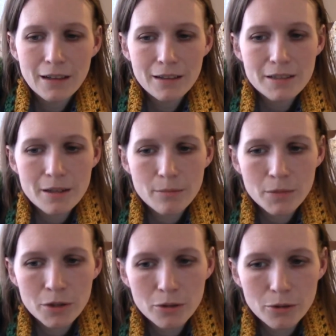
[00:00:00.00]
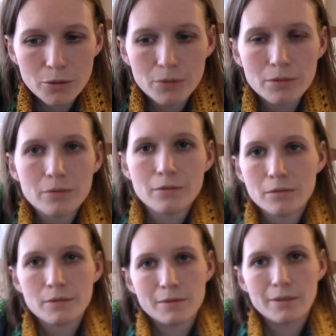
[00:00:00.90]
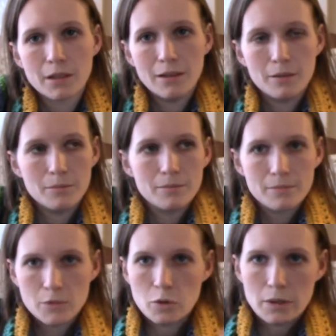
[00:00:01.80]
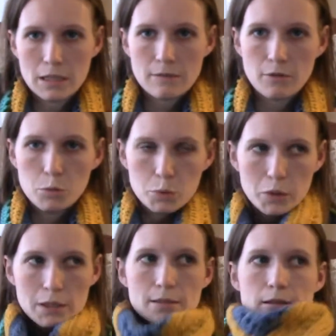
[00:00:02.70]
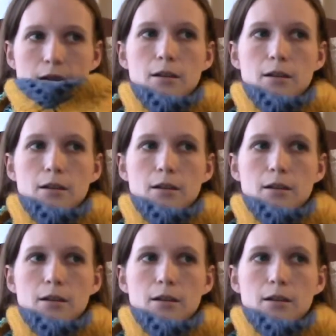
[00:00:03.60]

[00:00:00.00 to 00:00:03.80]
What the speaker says: some new toys for the boys.